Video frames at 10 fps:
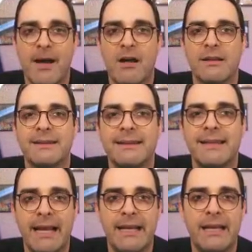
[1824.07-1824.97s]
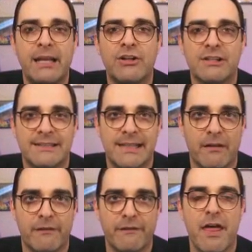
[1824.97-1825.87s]
about lighting
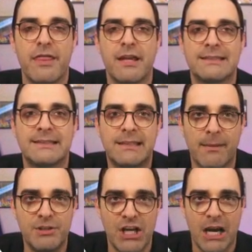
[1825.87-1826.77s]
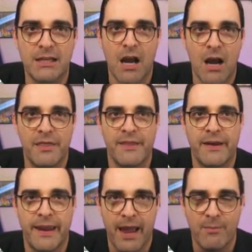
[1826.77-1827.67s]
yourself, the subject on
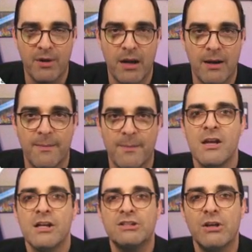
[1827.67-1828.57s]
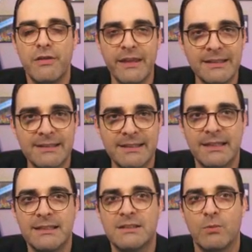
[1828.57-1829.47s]
the camera. So this
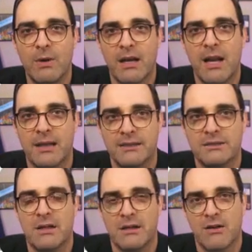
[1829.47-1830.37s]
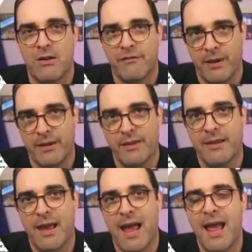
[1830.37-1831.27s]
is what I started off with.
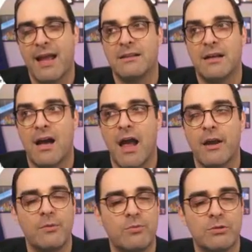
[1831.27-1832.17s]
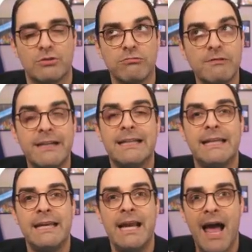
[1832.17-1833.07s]
And I was
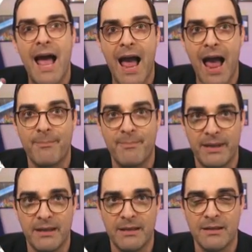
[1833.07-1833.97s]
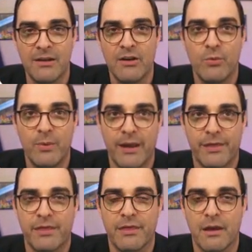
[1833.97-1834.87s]
really happy
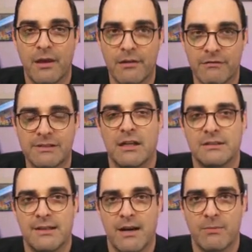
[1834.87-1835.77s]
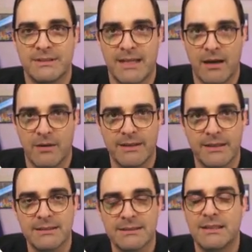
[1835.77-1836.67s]
with the results that I was getting with
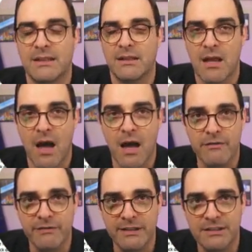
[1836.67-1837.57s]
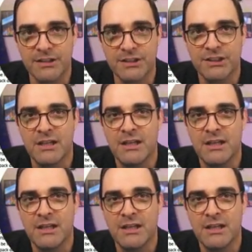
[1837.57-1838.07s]
this. I did a lot of research